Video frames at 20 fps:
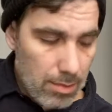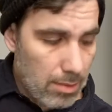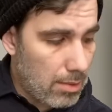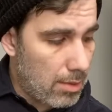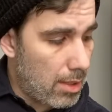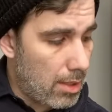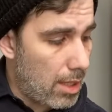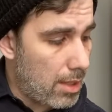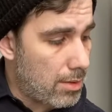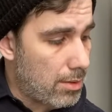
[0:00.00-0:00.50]

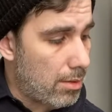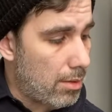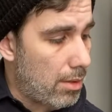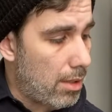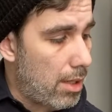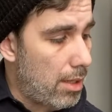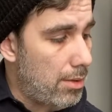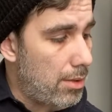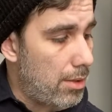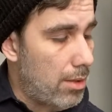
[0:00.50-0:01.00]
Nice little
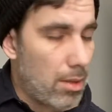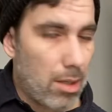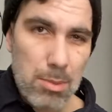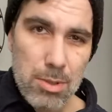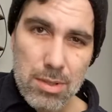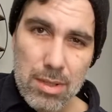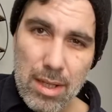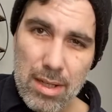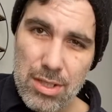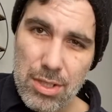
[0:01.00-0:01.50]
line there,
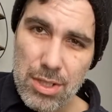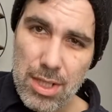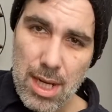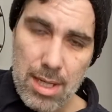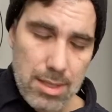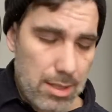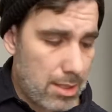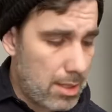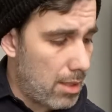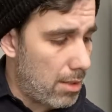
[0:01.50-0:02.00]
almost kind of
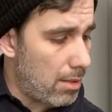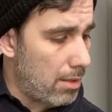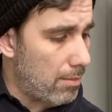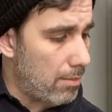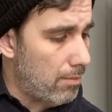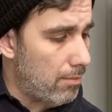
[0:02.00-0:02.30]
jazzy sounding.